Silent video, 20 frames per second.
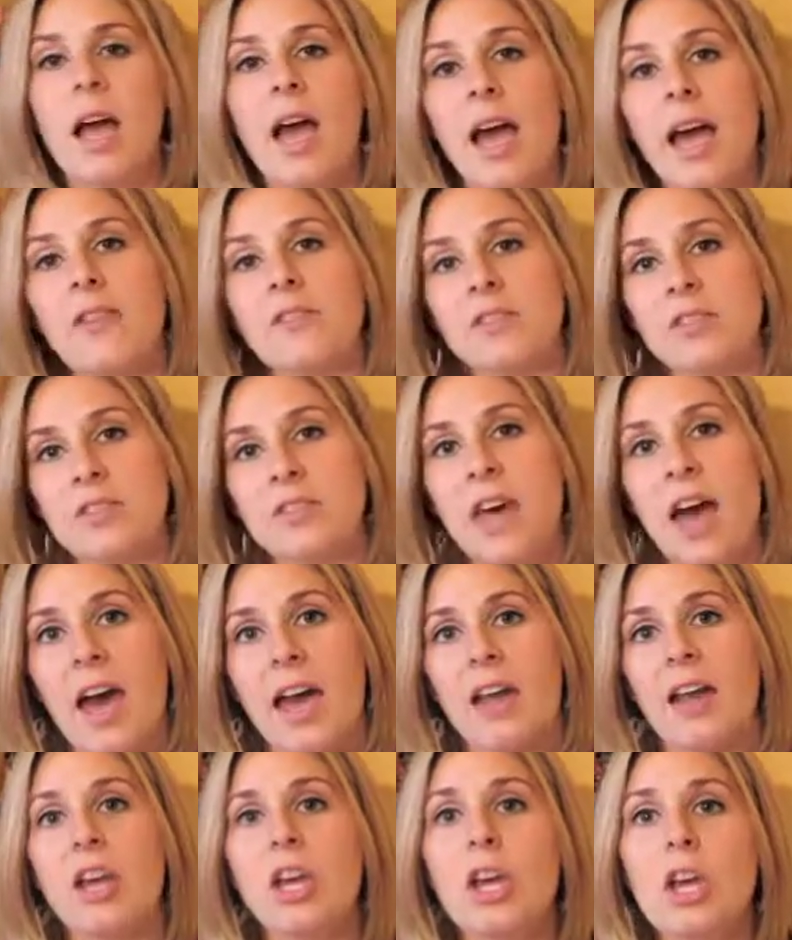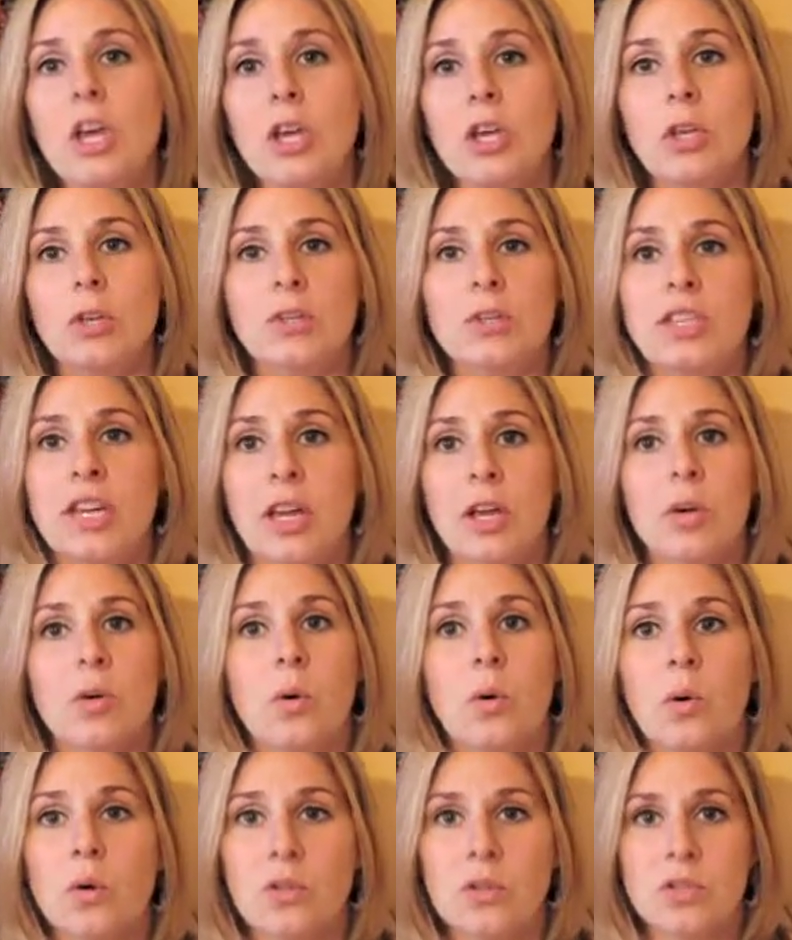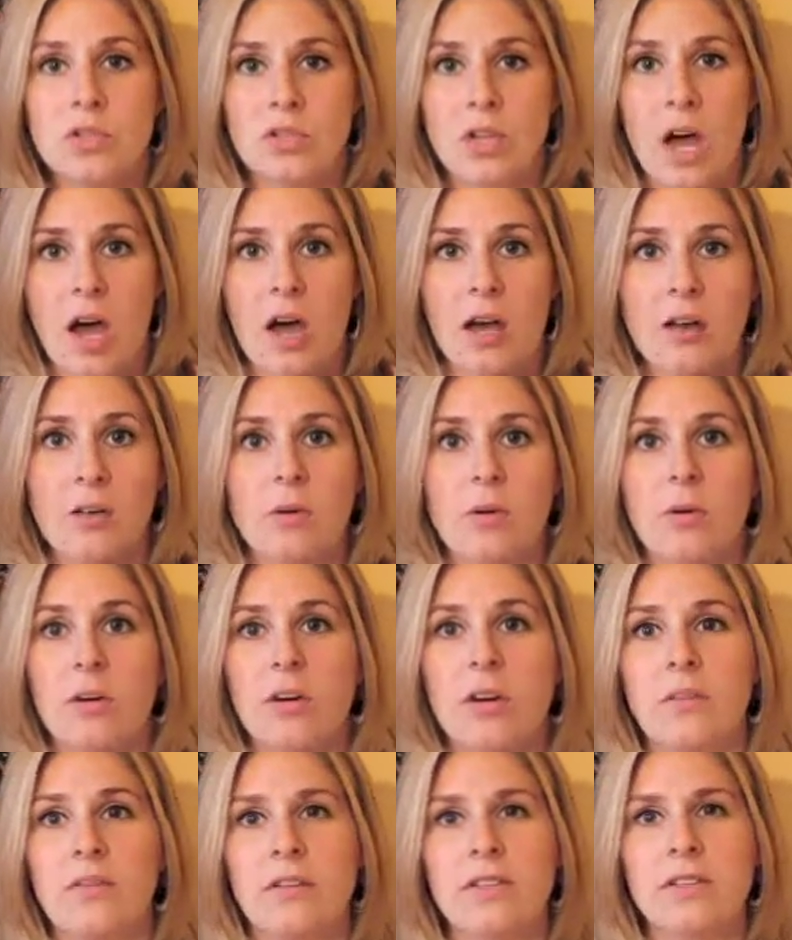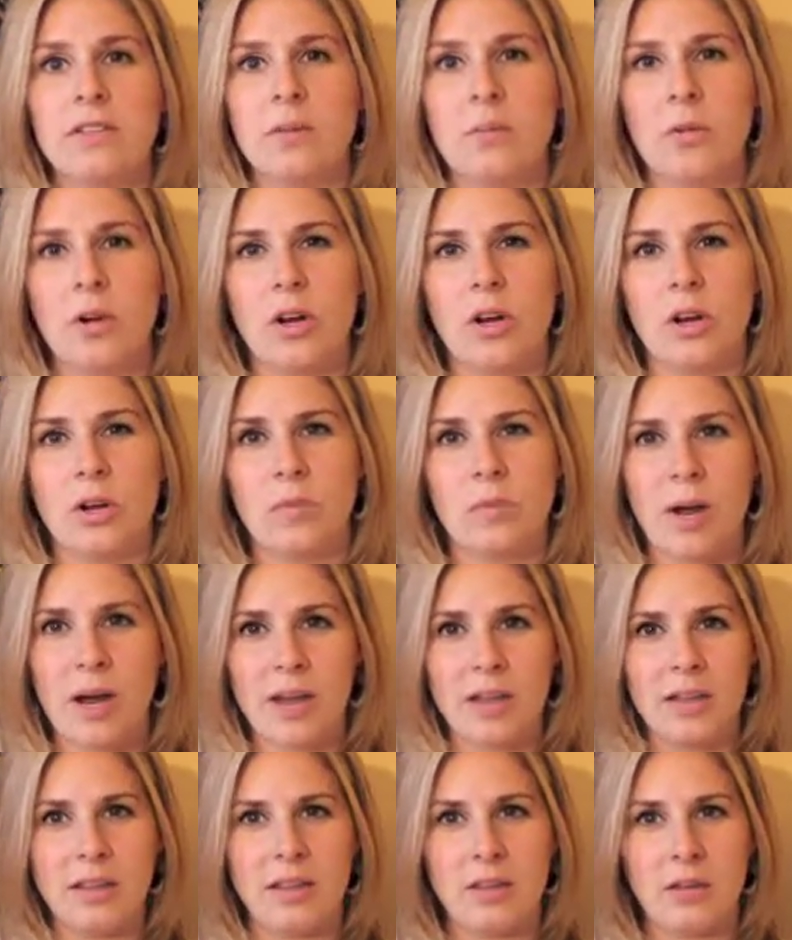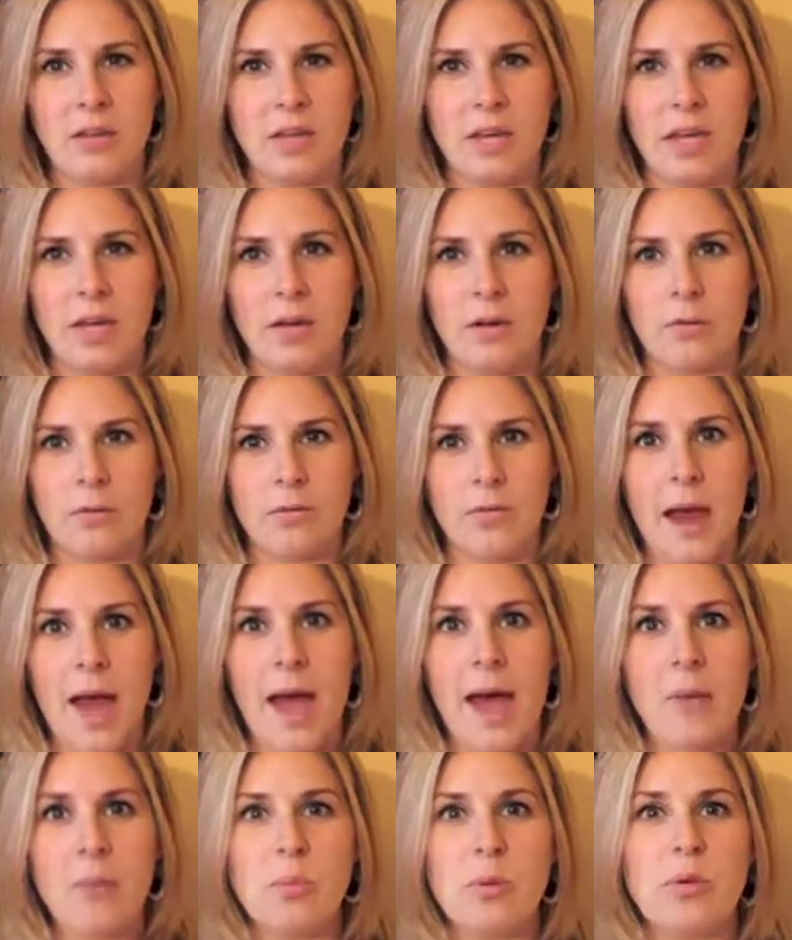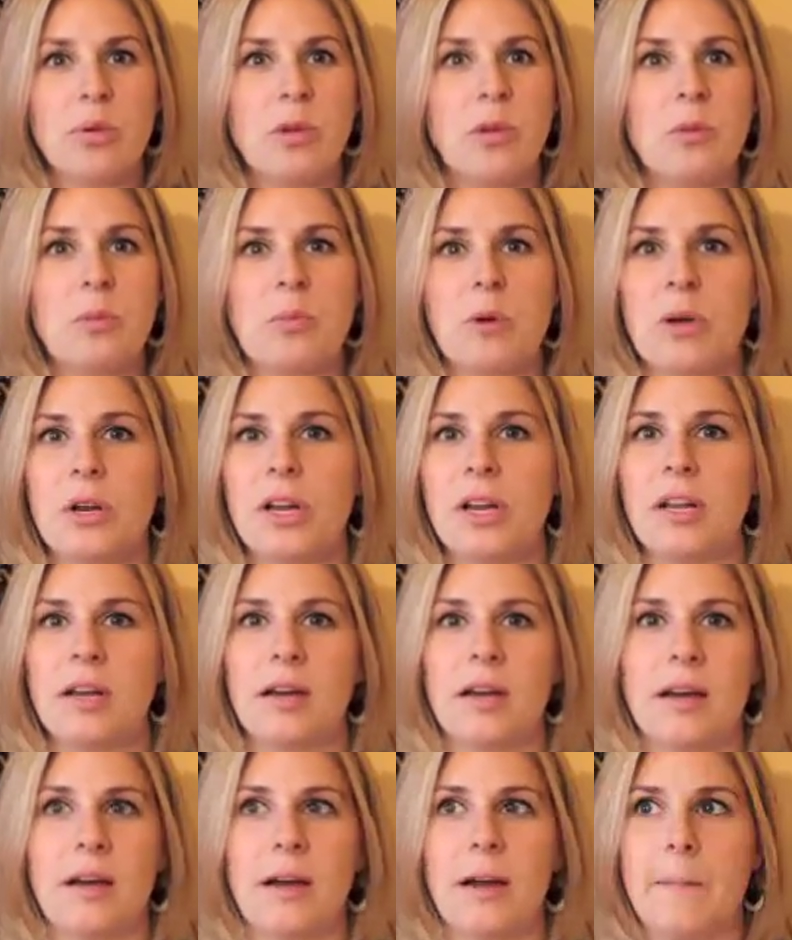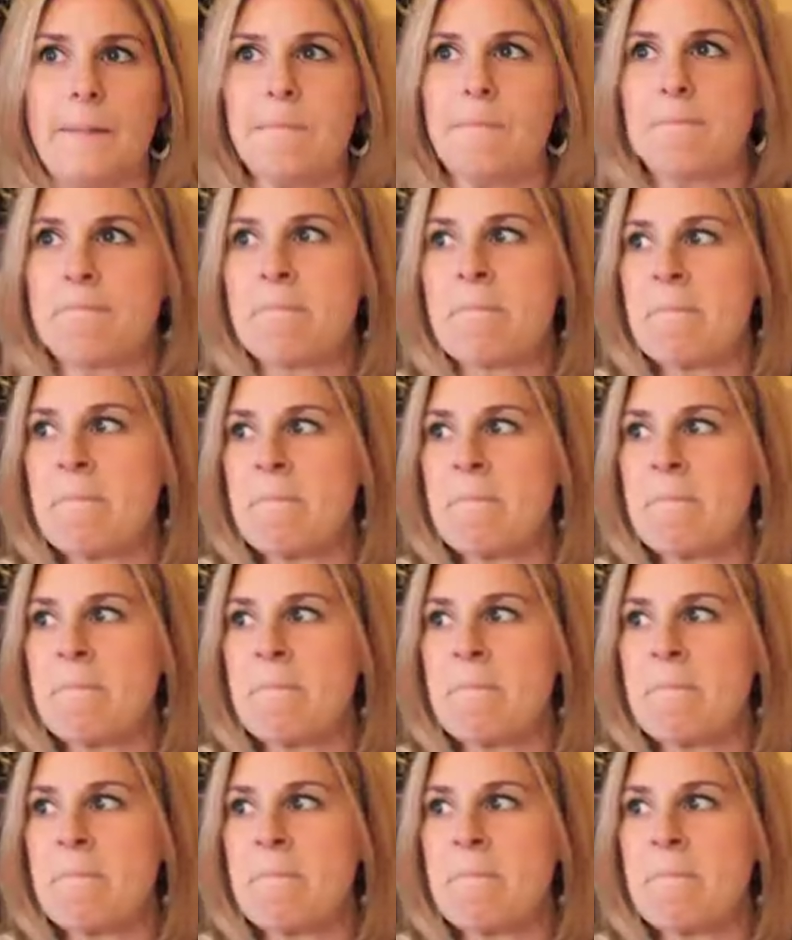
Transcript: After that, you take an old sock, or if it's somewhere in your body that you can't wrap, you put it a